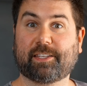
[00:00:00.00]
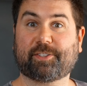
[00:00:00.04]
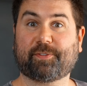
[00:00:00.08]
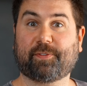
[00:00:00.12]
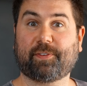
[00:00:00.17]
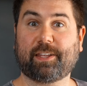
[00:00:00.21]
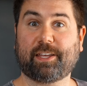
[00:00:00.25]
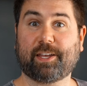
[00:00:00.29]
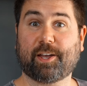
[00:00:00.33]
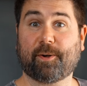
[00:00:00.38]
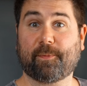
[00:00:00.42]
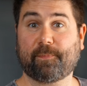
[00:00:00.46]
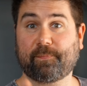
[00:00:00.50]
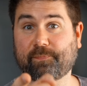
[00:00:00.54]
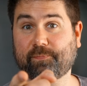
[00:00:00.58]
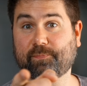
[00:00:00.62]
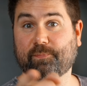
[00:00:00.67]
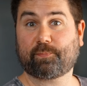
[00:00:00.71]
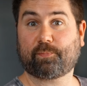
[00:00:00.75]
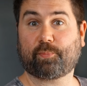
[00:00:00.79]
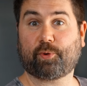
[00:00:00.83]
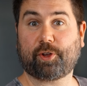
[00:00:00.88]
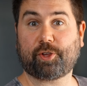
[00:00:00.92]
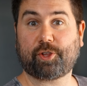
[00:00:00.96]
this video.
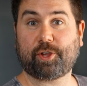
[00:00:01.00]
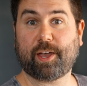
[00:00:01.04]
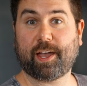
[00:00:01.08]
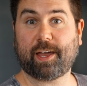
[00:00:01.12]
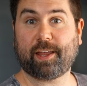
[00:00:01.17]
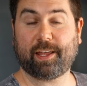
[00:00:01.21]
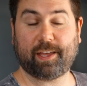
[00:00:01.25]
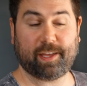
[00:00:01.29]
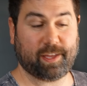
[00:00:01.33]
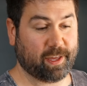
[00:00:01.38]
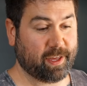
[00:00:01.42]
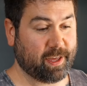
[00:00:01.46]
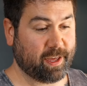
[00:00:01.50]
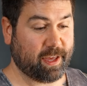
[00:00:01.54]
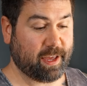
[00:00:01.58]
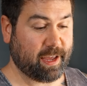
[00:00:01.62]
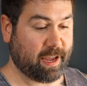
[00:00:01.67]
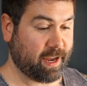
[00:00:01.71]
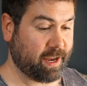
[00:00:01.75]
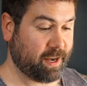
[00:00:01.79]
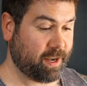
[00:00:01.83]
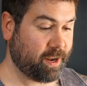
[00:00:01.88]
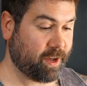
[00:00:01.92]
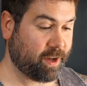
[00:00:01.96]
Appreciate it,
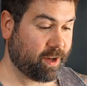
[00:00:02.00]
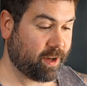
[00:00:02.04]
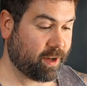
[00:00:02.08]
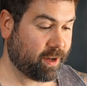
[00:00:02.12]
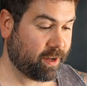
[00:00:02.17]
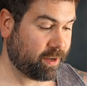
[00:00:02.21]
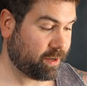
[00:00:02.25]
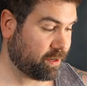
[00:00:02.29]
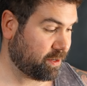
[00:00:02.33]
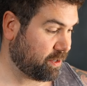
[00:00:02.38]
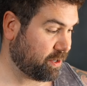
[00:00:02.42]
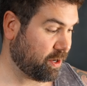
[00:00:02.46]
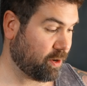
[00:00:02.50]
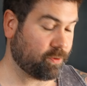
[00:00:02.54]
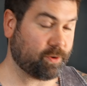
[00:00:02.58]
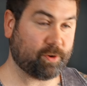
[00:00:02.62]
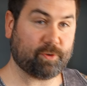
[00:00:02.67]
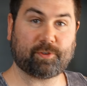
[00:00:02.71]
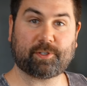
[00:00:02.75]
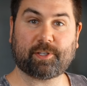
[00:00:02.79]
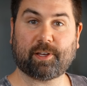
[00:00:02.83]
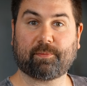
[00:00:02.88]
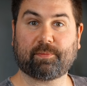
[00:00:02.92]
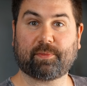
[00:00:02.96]
and go
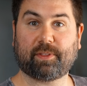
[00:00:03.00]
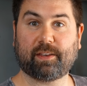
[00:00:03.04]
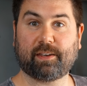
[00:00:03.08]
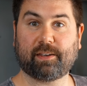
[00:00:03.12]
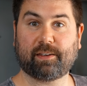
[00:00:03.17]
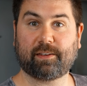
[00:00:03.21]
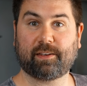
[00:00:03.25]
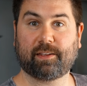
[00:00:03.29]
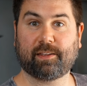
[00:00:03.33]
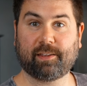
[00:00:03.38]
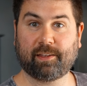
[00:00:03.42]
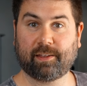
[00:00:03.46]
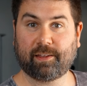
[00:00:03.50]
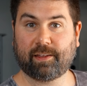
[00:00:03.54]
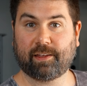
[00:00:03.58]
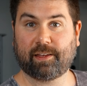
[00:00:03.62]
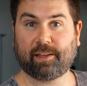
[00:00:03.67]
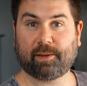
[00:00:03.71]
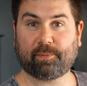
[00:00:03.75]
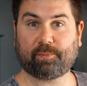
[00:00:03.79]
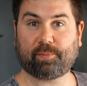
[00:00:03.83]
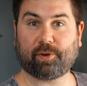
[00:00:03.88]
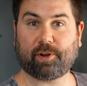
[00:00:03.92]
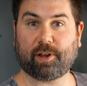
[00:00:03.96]
do something
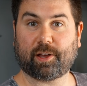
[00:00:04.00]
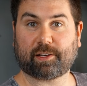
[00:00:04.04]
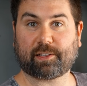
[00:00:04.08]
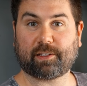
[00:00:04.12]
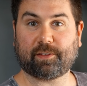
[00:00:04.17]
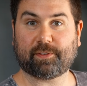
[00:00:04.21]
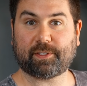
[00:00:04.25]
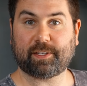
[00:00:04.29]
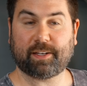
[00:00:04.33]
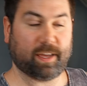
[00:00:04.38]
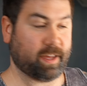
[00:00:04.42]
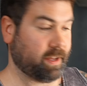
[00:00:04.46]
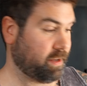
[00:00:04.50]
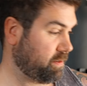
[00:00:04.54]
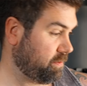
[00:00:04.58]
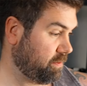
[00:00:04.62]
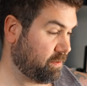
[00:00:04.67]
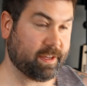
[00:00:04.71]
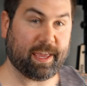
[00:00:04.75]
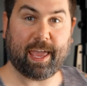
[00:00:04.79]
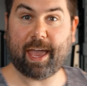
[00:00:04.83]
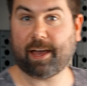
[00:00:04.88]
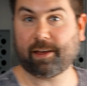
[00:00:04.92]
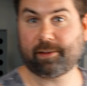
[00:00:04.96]
productive today.
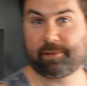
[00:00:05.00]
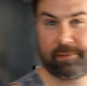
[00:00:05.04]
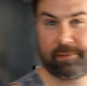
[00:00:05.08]
Yeah.